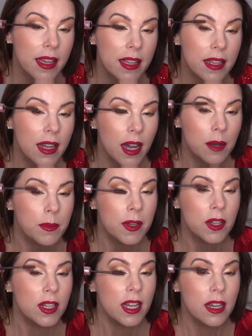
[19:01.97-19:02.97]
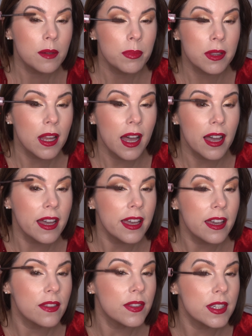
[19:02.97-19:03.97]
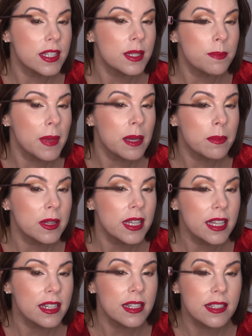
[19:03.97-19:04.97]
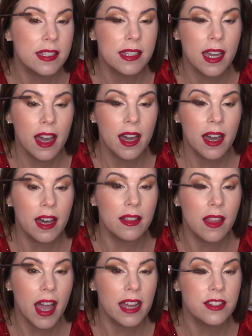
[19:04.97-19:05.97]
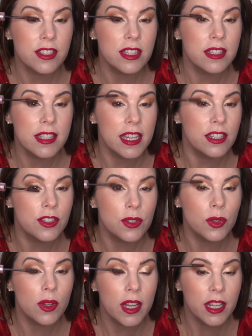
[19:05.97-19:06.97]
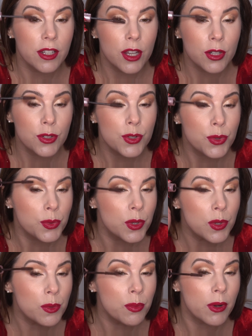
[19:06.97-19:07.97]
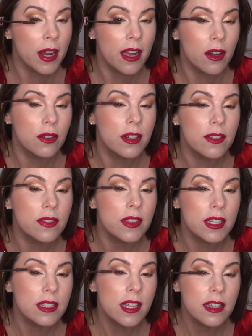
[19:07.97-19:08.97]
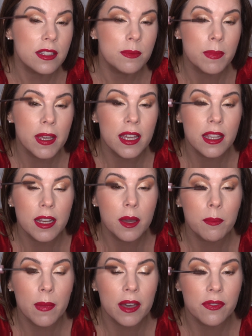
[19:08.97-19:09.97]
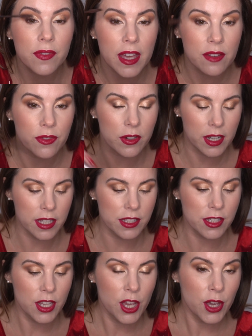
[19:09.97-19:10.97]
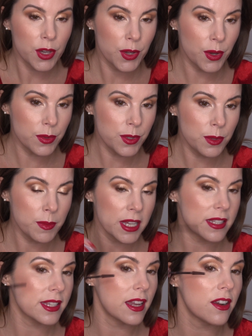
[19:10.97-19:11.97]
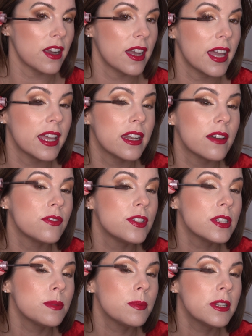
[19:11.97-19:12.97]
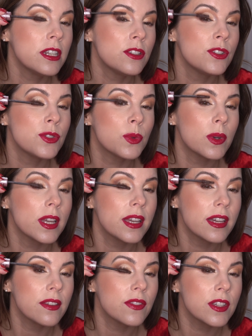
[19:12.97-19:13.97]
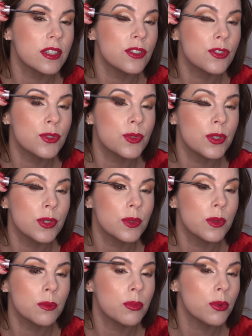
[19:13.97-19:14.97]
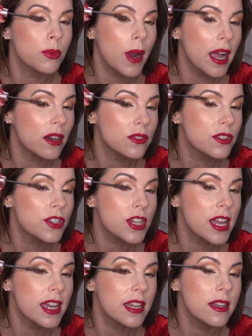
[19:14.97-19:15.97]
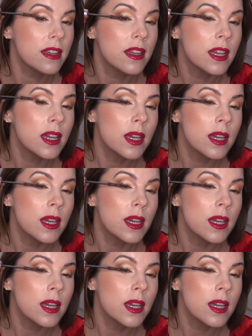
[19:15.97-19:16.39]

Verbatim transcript: and I'm gonna apply this Maybelline Sky High Lash Sensational in True Brown. This has been my favorite go-to mascara and I've just been enjoying this True Brown shade